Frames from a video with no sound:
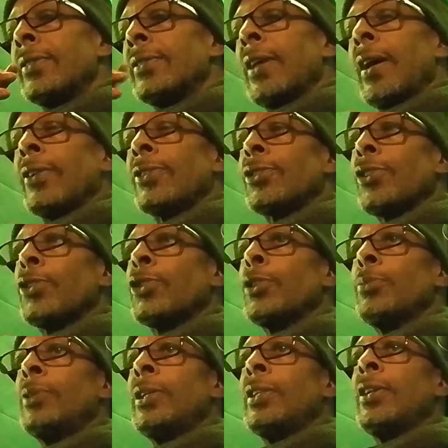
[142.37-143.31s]
Now,
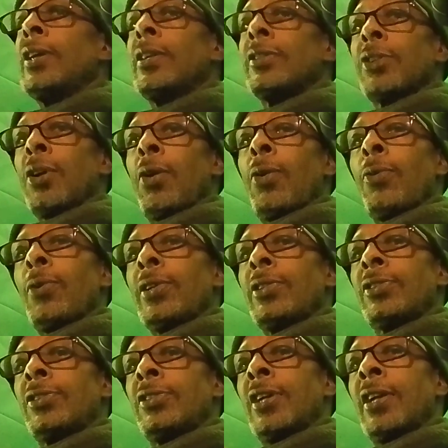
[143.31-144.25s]
social media has
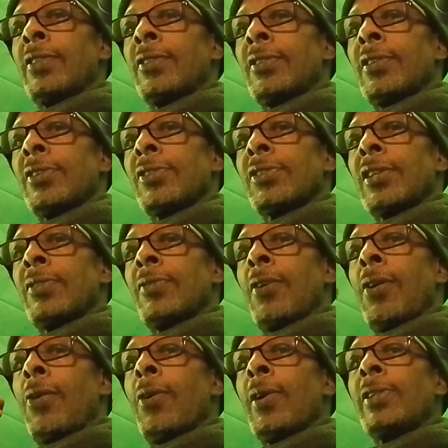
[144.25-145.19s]
always done this.
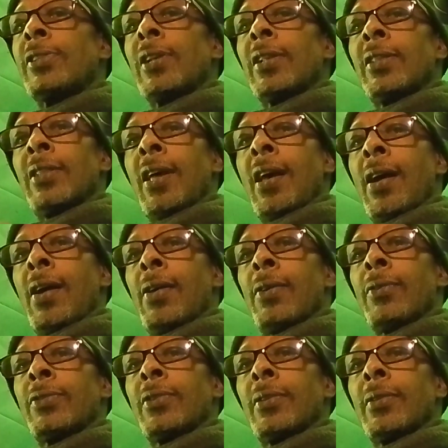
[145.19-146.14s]
They've always
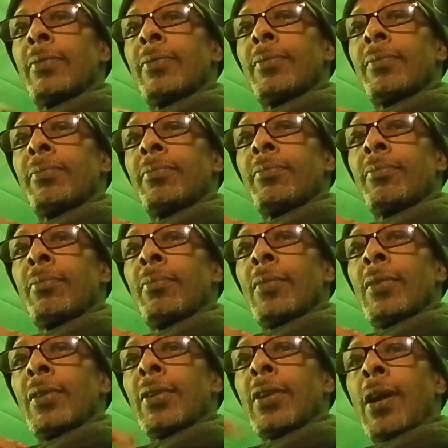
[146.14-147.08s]
allowed
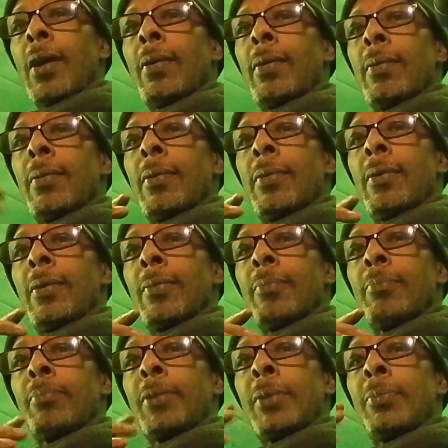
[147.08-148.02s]
co-
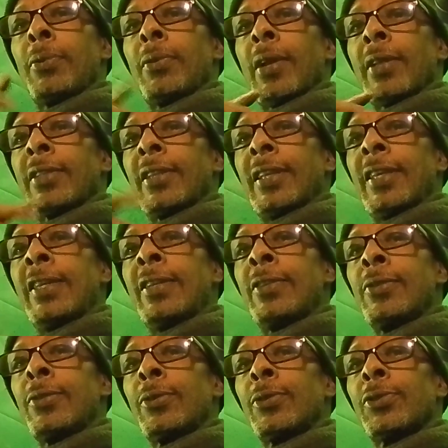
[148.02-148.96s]
people like the
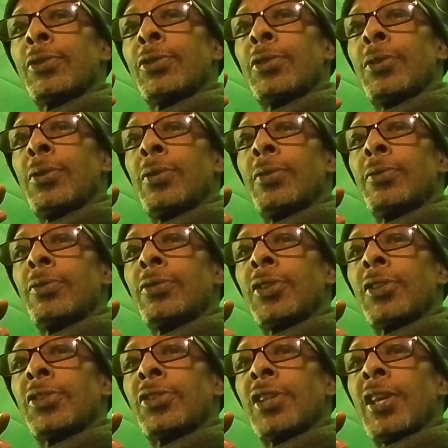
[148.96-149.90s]
Eagles to
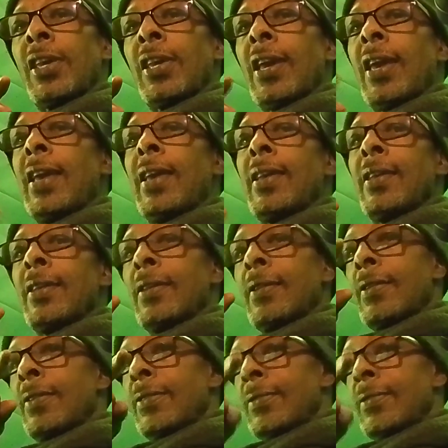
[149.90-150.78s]
just say, "Hey,